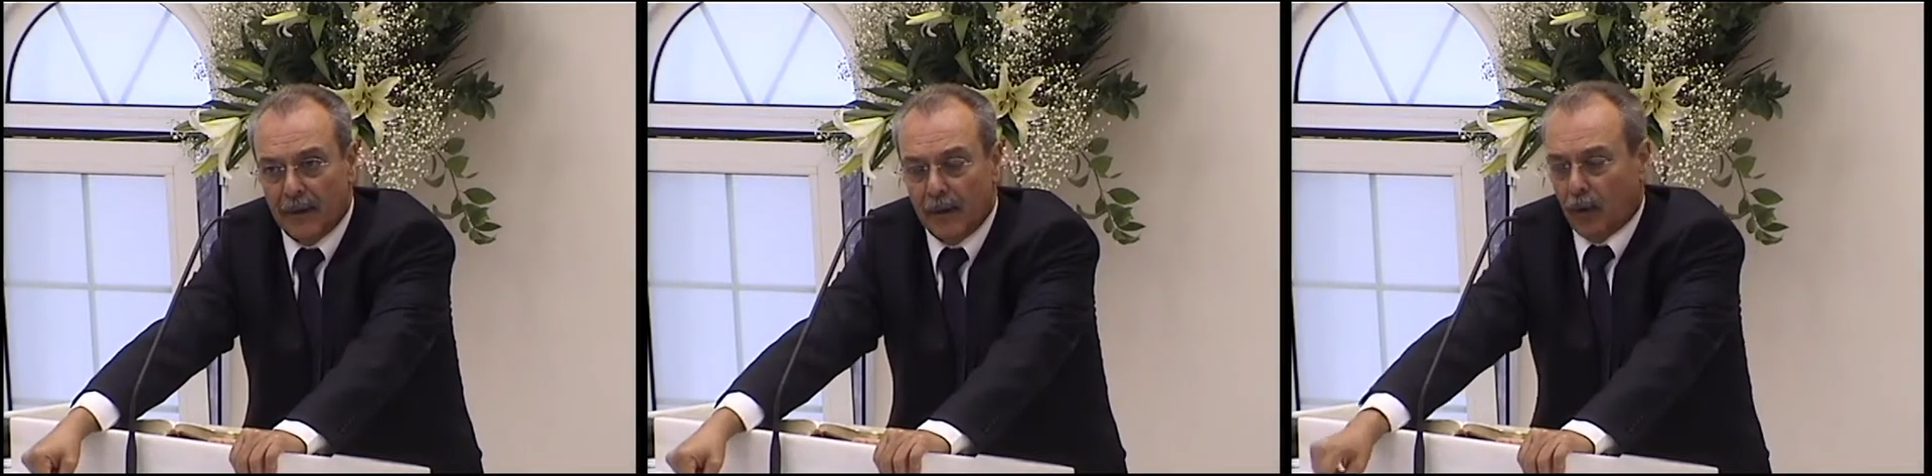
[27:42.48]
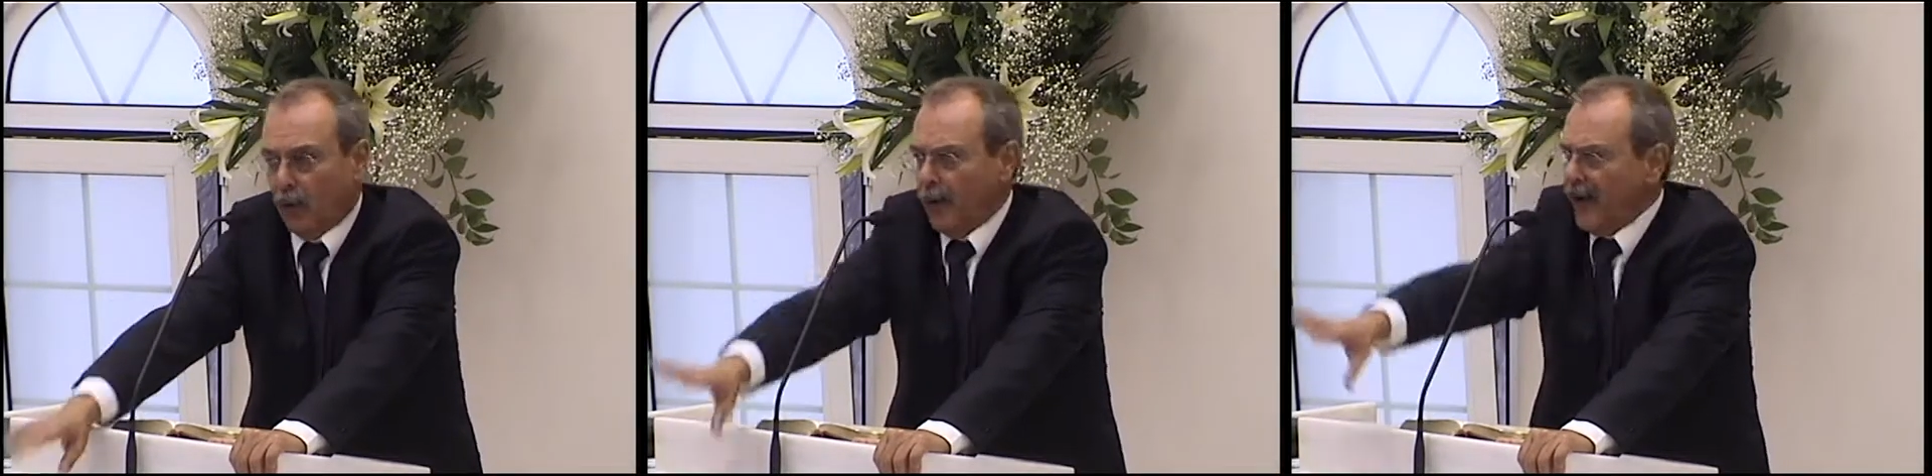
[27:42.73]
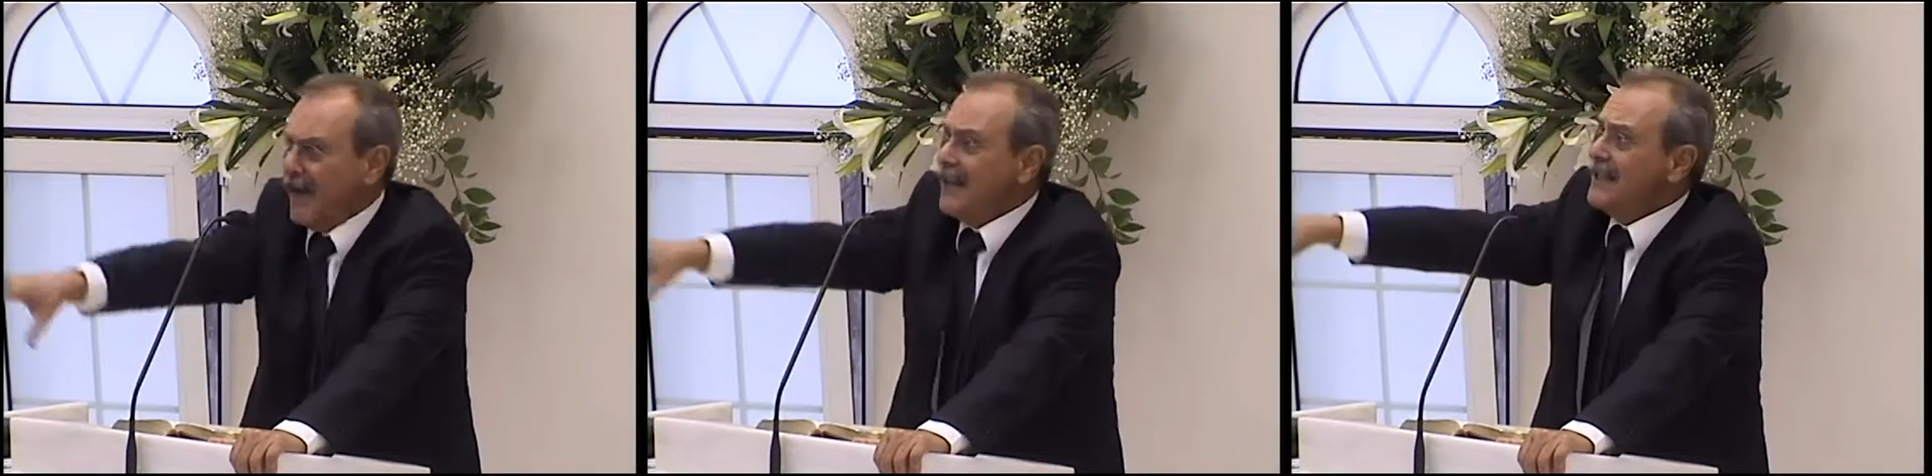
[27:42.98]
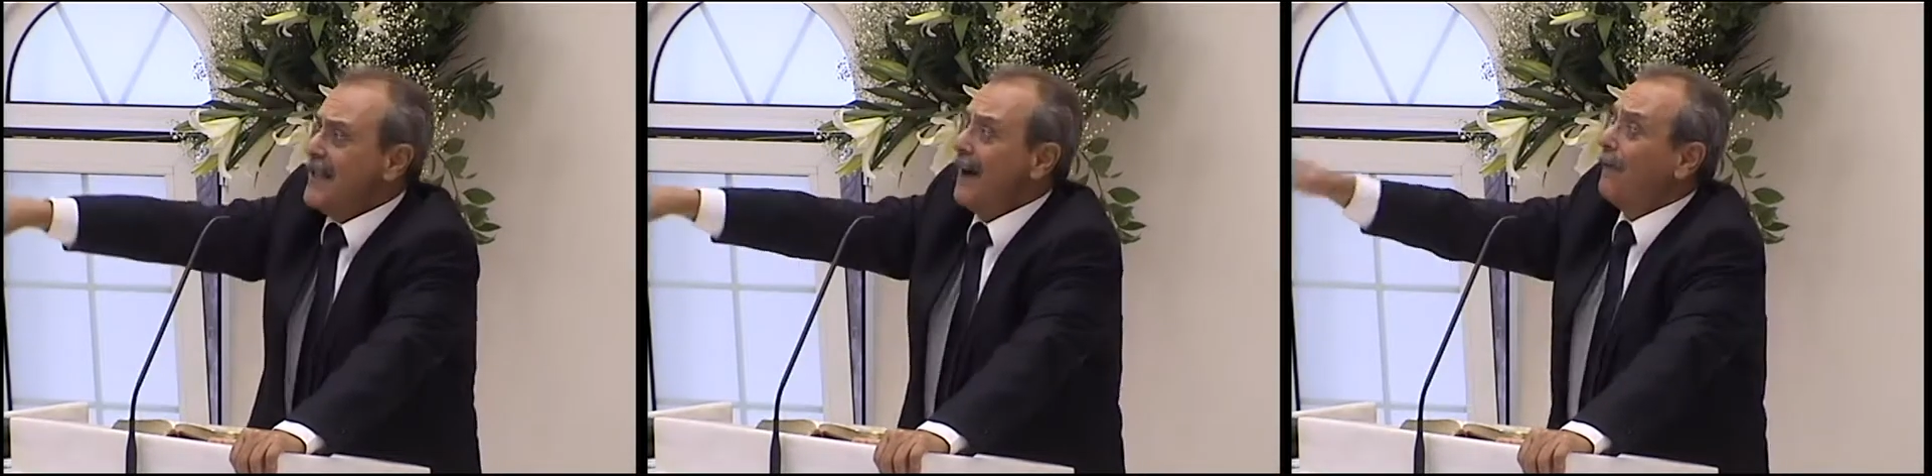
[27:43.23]
Without
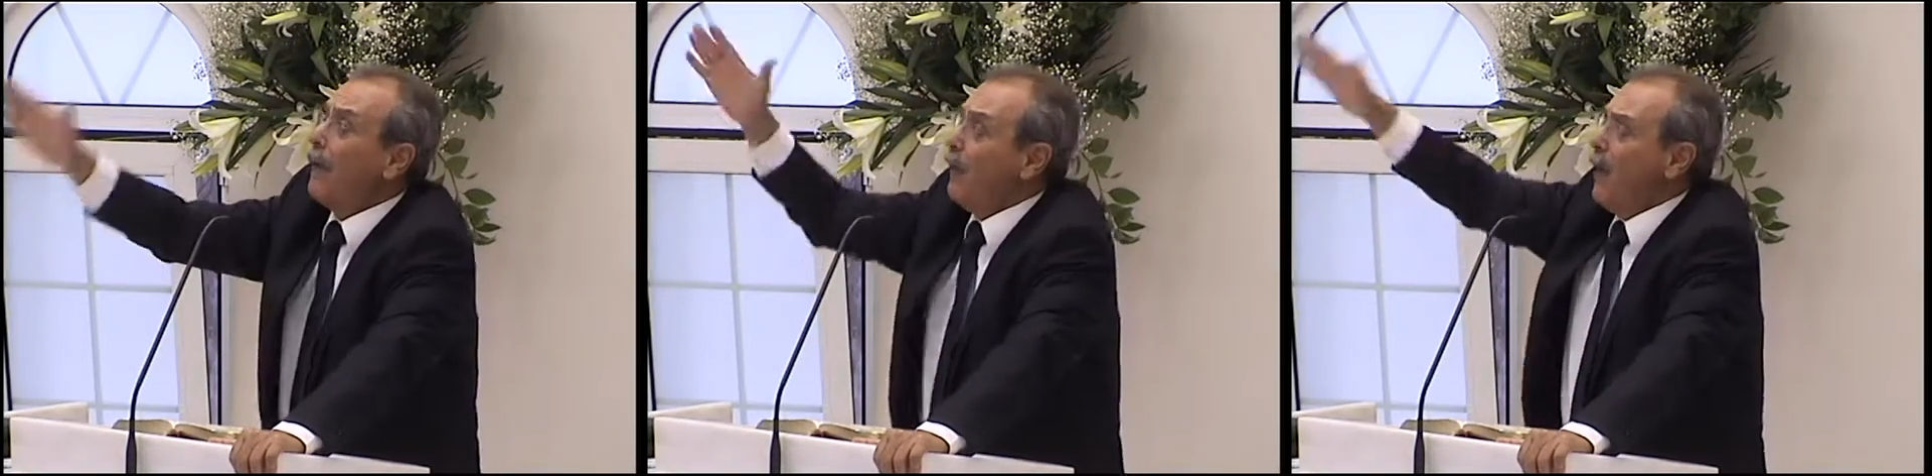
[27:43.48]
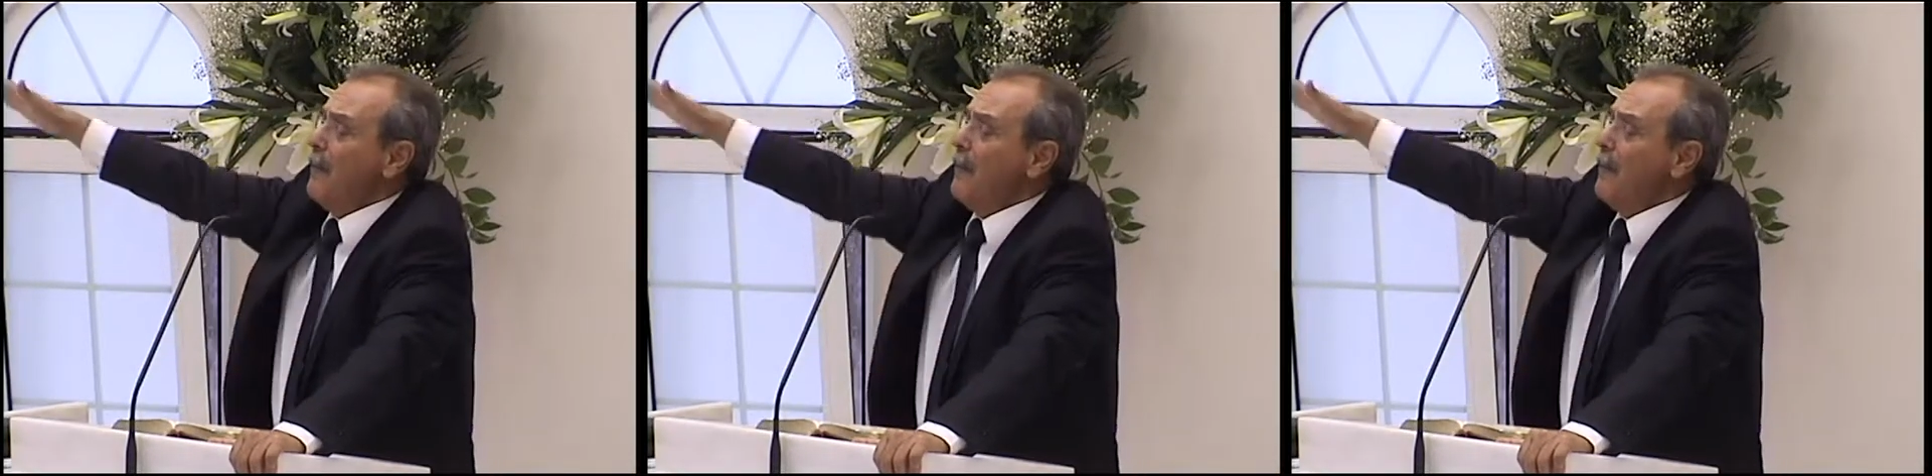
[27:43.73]
us ever